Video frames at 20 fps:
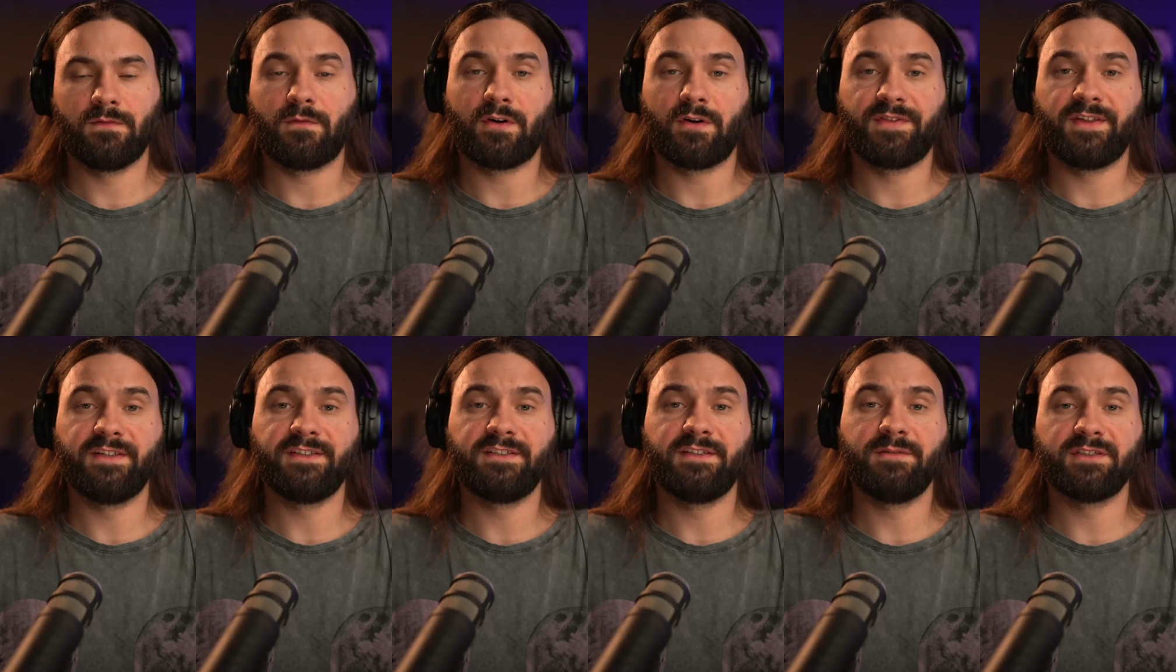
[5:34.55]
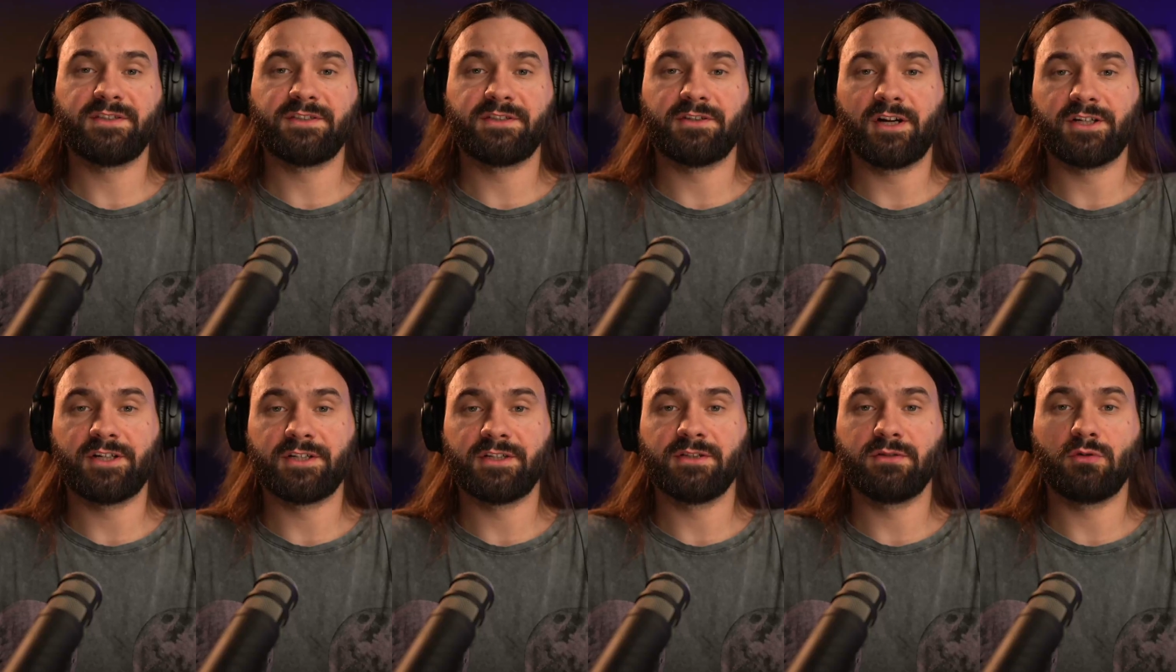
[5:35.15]
For this
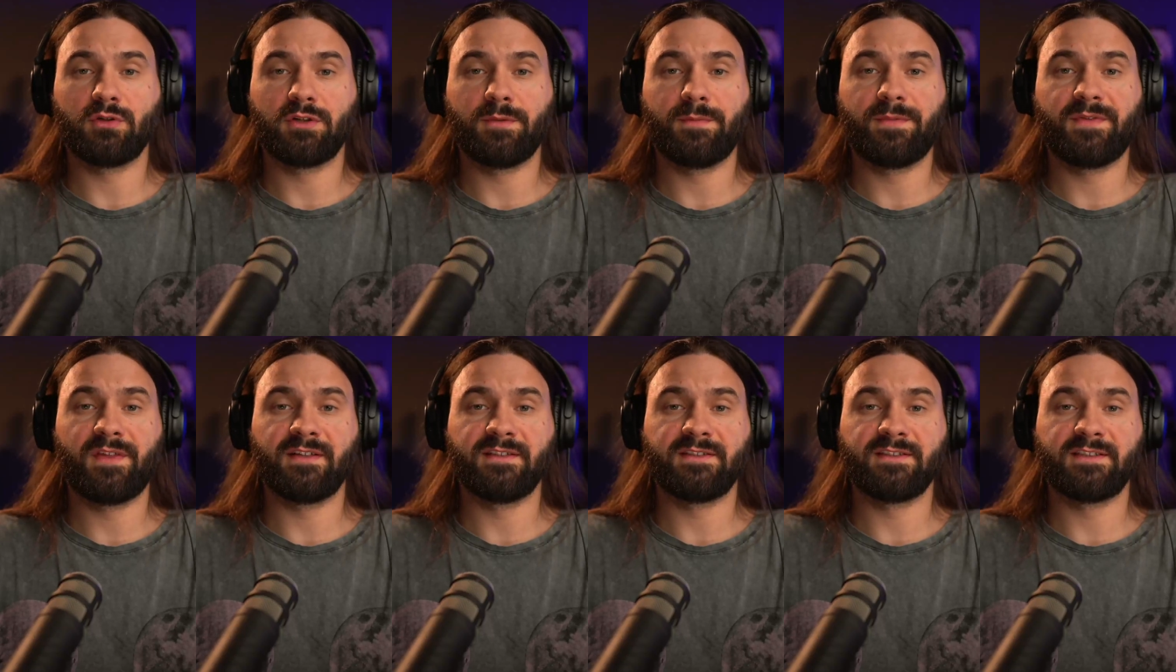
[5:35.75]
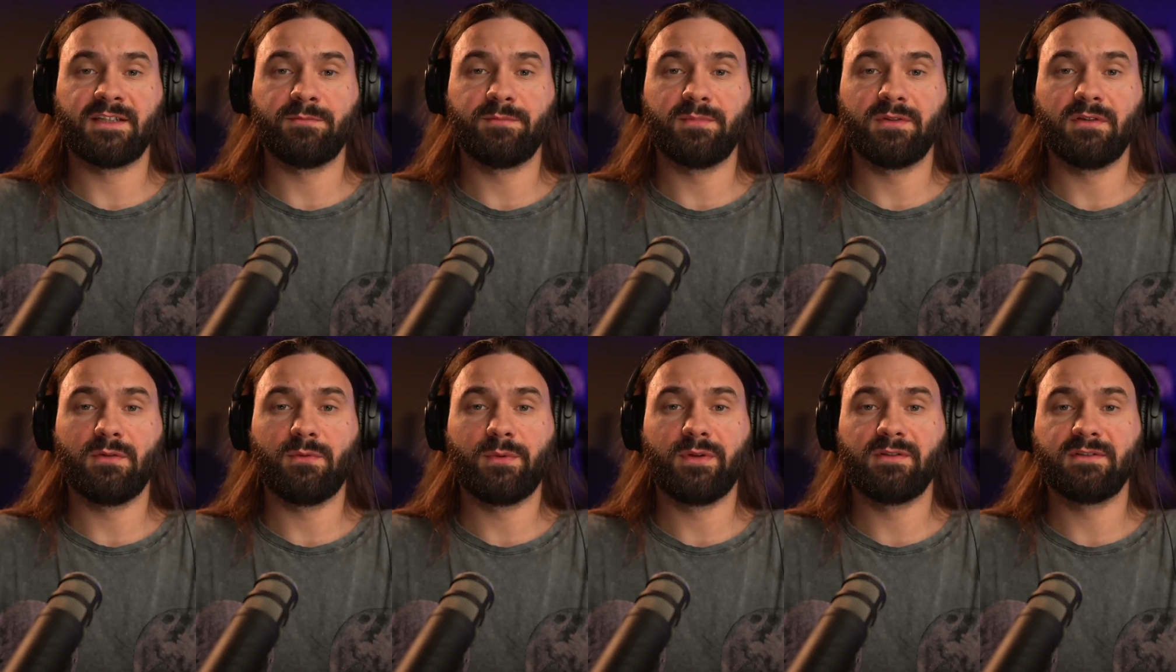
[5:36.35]
demonstration, to keep things
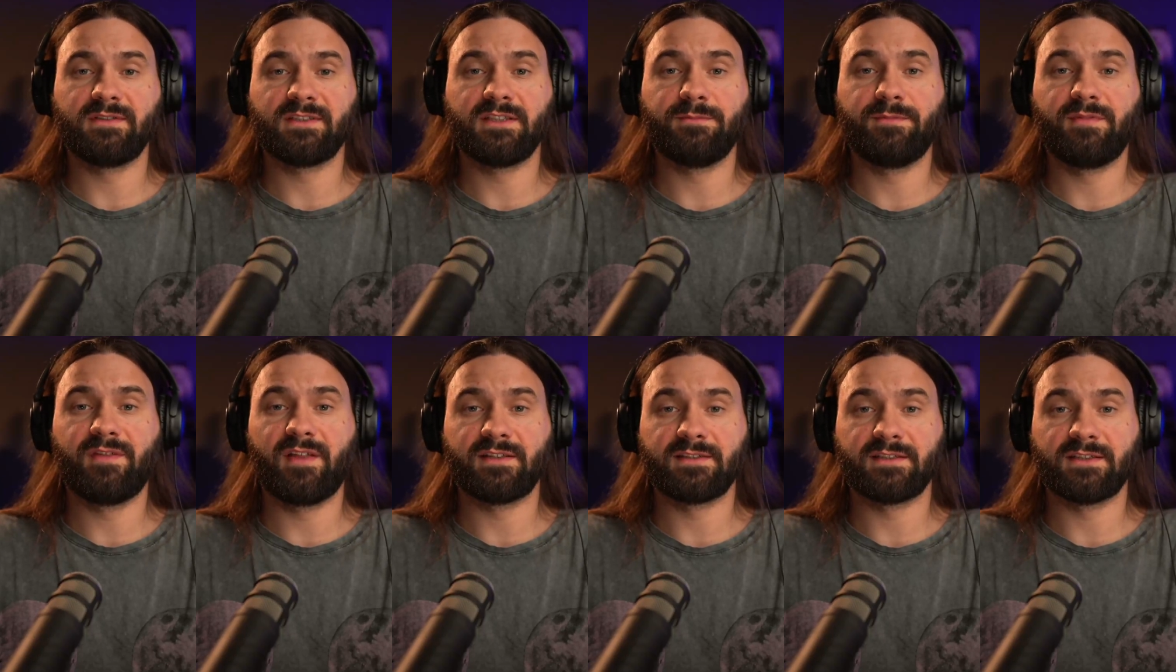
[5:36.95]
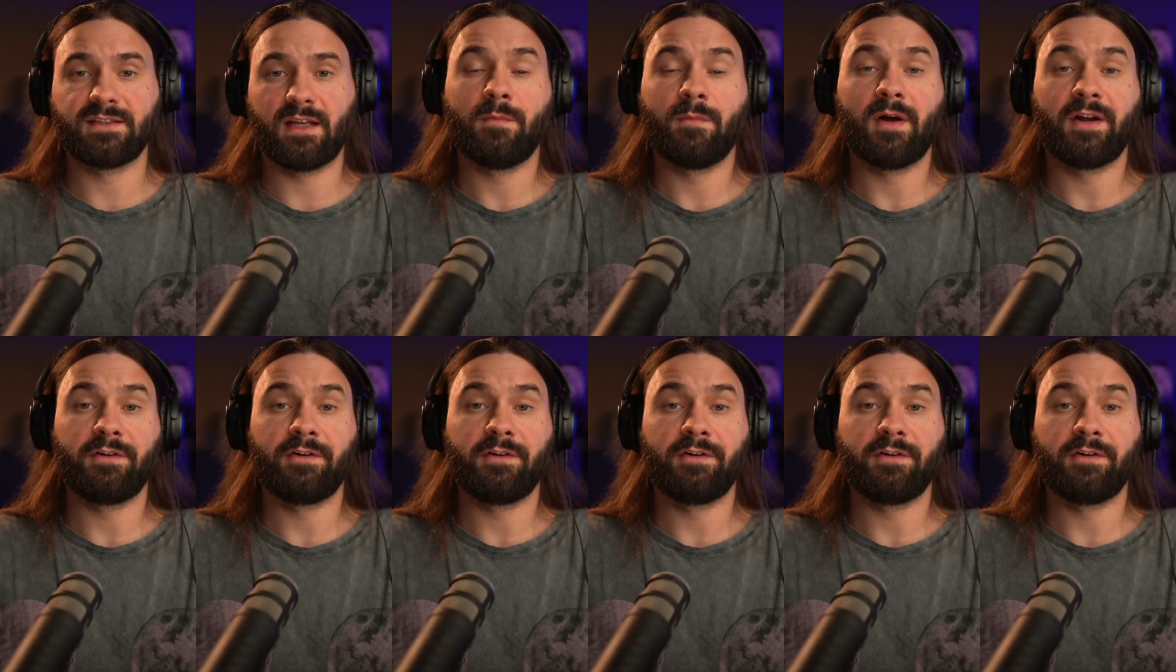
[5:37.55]
simple, we'll skip that step.